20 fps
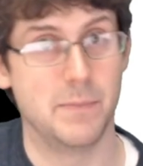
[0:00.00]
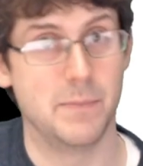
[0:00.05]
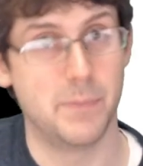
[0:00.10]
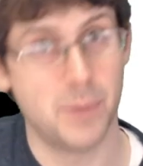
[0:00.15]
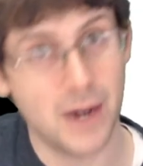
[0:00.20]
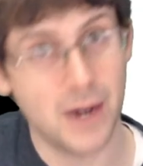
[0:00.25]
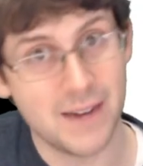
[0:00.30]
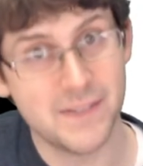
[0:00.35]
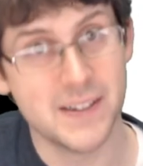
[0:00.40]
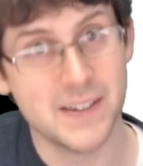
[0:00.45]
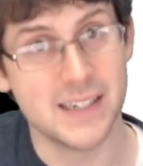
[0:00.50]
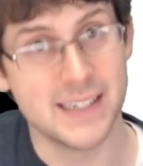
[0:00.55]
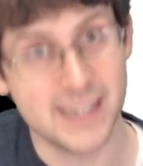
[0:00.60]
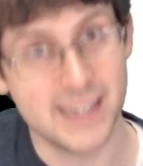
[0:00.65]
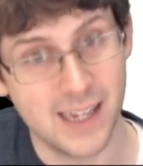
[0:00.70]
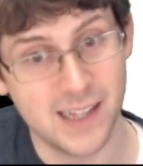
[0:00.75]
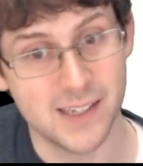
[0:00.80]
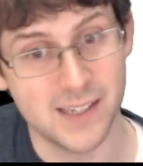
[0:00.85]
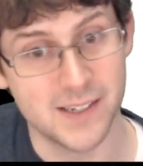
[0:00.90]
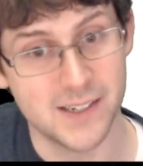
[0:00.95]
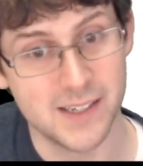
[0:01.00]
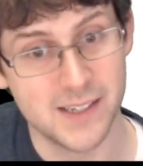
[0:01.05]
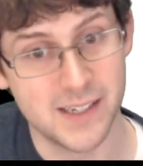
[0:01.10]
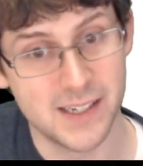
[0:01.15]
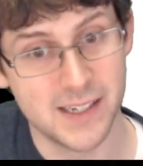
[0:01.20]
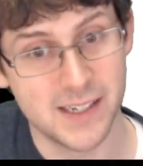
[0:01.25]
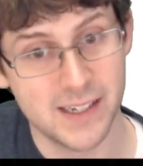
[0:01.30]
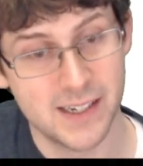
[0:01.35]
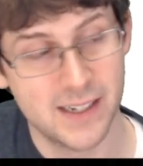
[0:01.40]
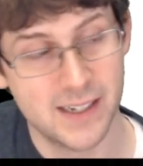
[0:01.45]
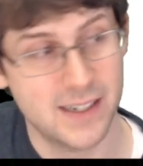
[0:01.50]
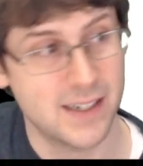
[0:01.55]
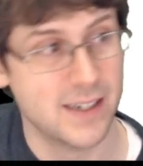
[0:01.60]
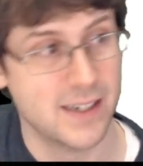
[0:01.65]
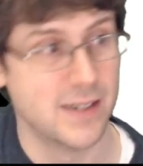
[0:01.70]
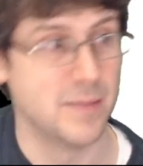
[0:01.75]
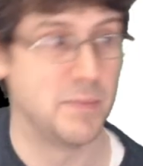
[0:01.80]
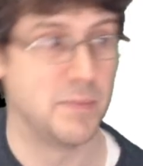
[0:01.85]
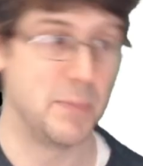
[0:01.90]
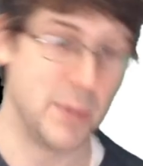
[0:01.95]
profit dollars
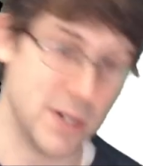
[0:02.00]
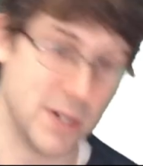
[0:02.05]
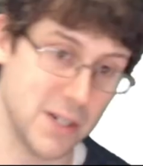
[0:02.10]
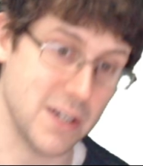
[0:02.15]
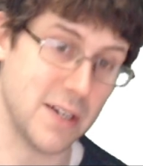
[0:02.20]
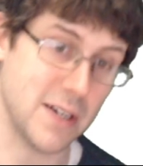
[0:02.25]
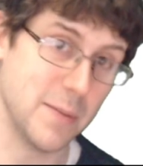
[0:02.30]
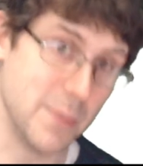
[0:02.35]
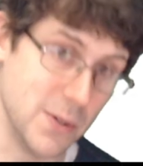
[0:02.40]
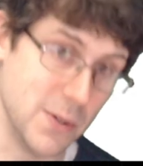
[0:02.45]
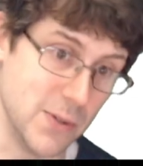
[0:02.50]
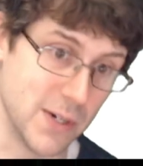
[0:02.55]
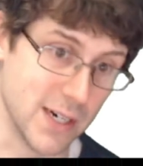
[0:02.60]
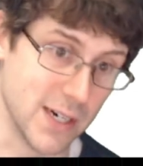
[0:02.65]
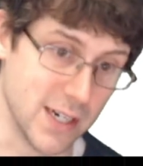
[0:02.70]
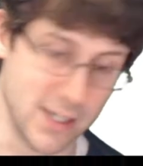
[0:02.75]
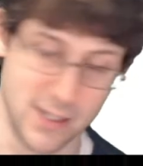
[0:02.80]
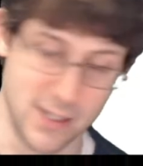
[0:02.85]
per computer.